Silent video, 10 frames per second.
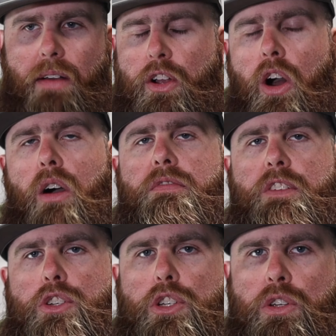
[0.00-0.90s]
I've caught
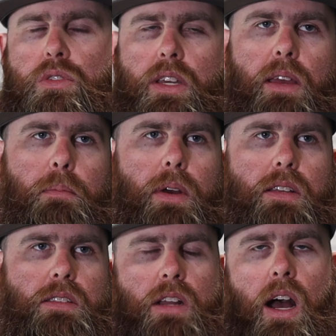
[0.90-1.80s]
fish using it, but
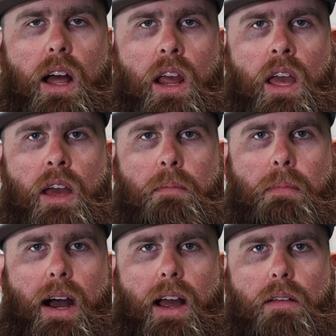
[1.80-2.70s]
it's not
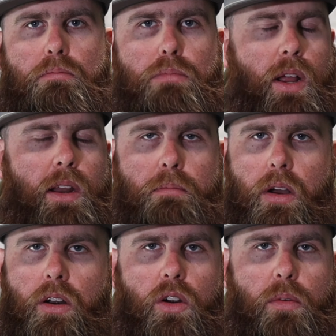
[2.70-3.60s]
my bread and
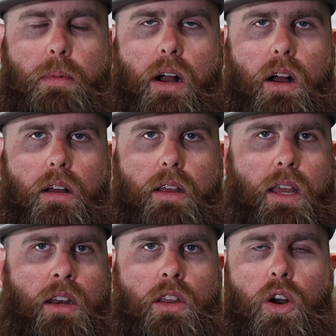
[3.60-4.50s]
butter, my
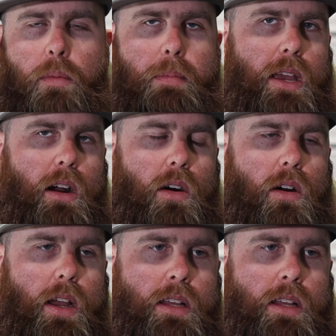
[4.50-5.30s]
end-all be-all.